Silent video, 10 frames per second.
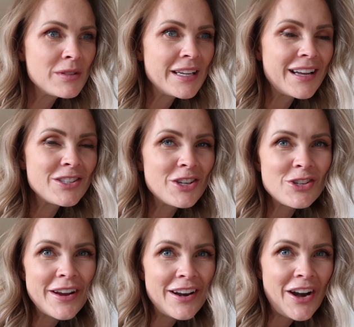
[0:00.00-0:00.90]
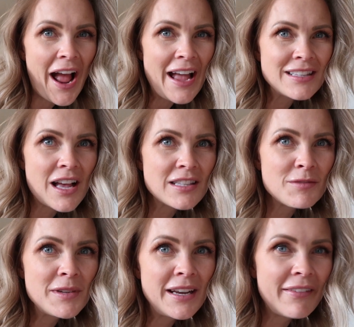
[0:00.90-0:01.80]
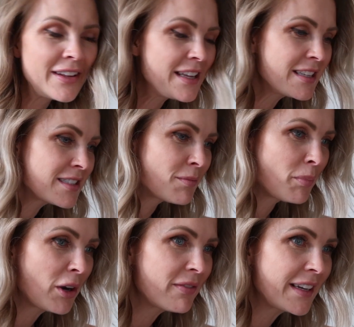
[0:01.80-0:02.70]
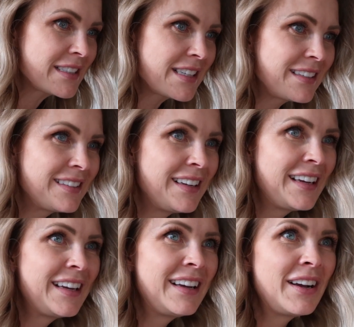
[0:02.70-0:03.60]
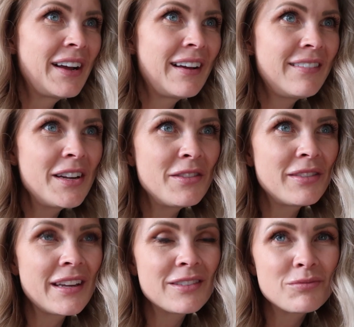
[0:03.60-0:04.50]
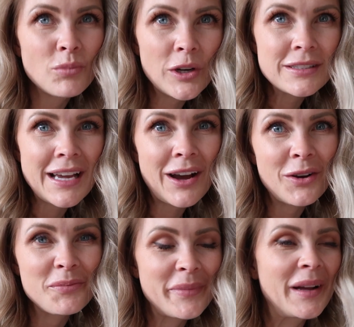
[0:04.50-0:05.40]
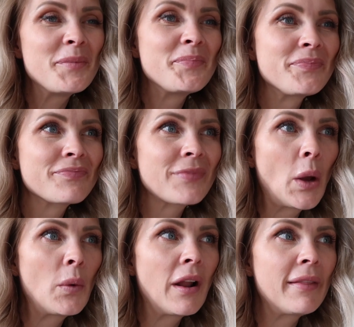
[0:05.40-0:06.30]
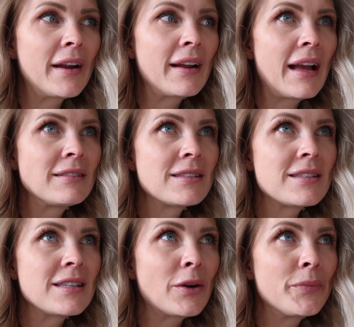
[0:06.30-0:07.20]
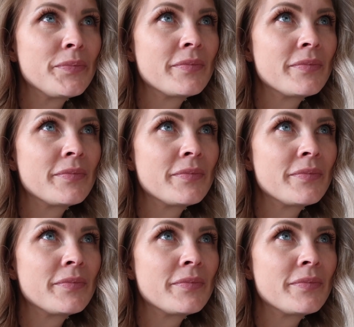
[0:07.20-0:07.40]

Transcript: Rosie got surgery and her eye's awesome and everything's perfect and everything worked out, but we're not there yet. So